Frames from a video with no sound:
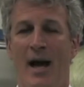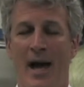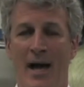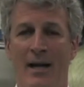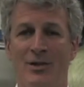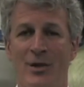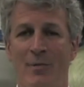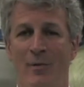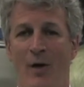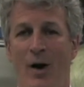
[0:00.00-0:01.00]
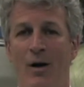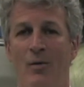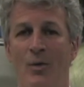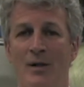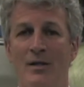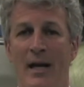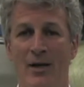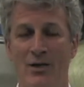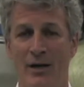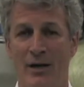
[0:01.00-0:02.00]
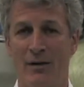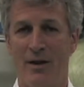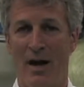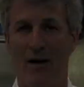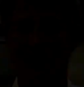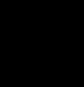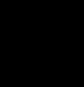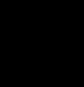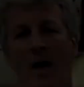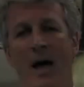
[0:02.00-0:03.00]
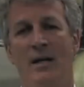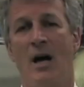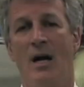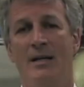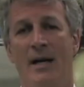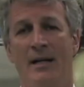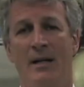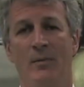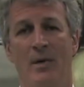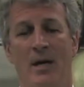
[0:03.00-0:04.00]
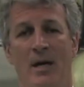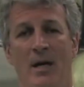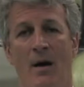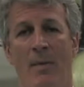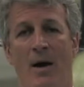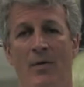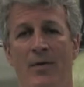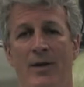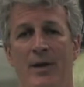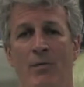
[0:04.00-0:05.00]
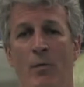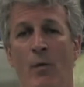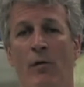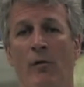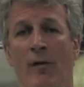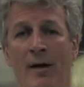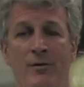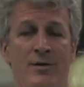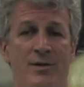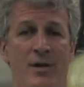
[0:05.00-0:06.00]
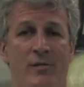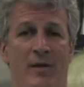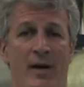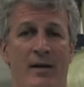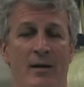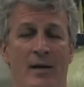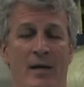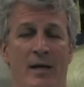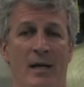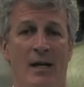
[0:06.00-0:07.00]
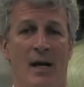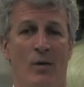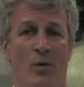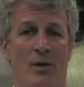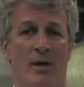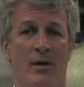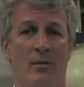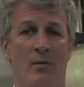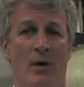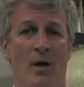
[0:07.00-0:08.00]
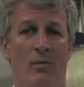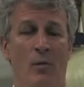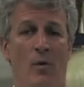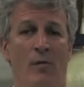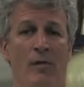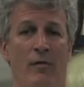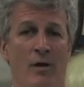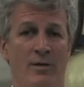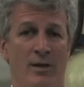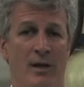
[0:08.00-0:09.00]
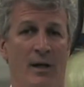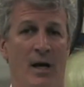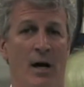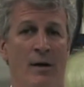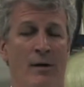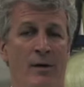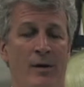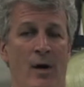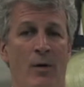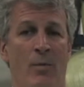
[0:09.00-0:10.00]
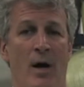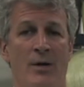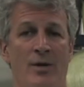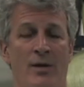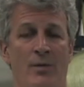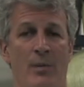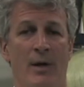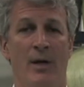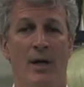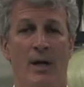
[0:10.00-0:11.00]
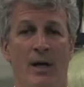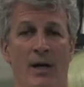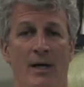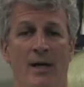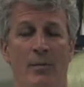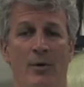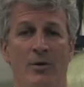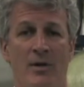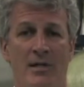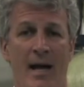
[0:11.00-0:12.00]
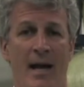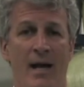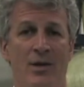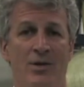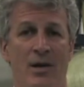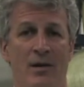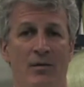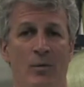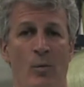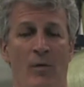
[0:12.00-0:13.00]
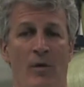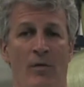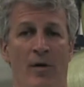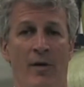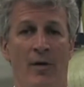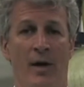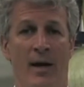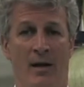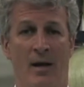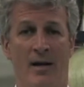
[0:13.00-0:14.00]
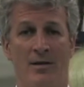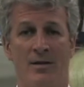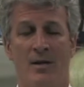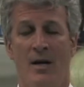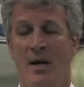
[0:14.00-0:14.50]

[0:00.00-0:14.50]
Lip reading: And Jim Farr was the engineer there. Jim had contacted me about the removal of hydrogen sulfide. He and I had worked on removal of arsenic and iron and other projects, but he'd come to trust AdEdge on removal of other analytes.